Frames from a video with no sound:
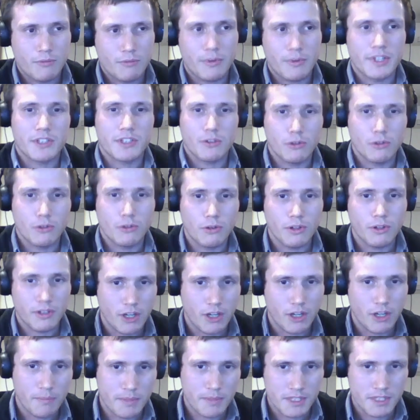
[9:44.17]
We're taught
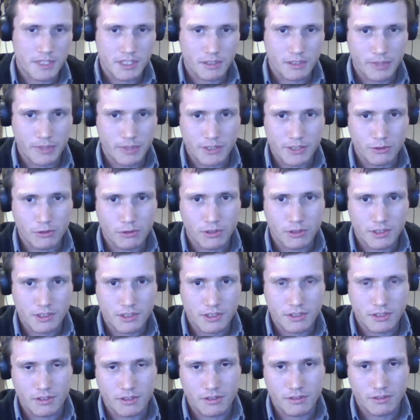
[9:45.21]
the opposite. We're taught
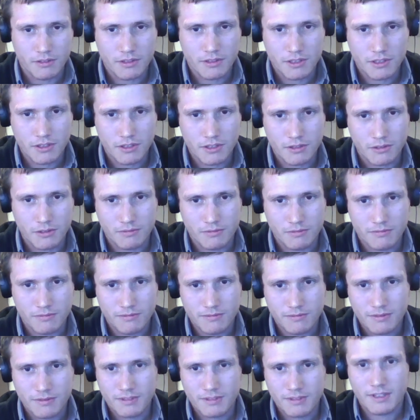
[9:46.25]
to
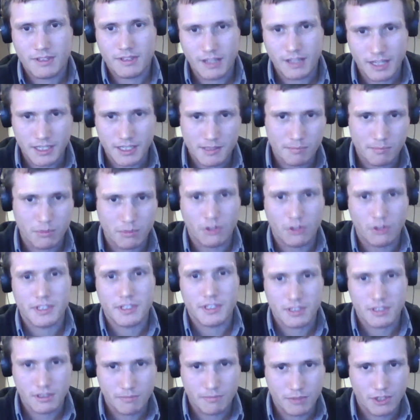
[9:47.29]

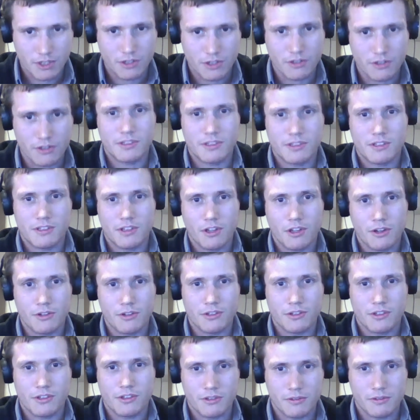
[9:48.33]
exploit and abuse
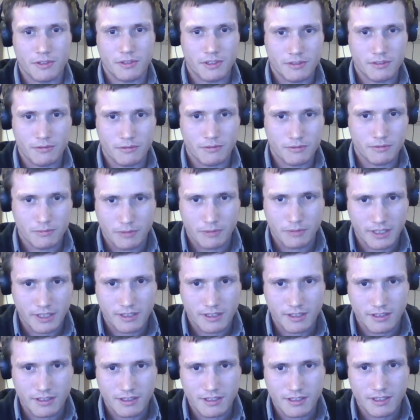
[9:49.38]
those who we
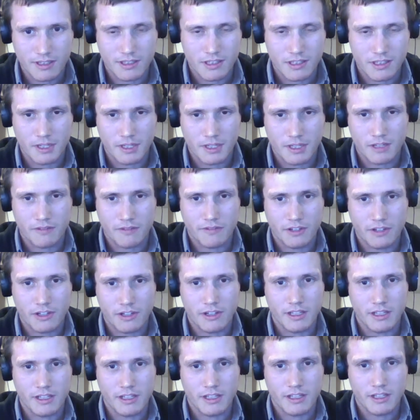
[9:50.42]
consider to be
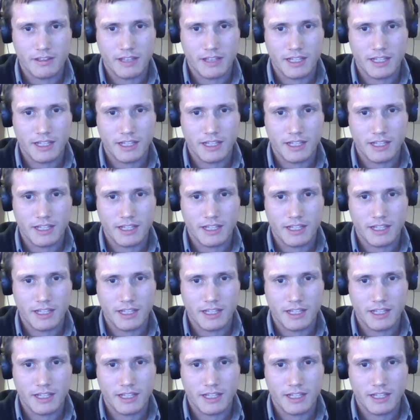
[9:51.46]
inferior.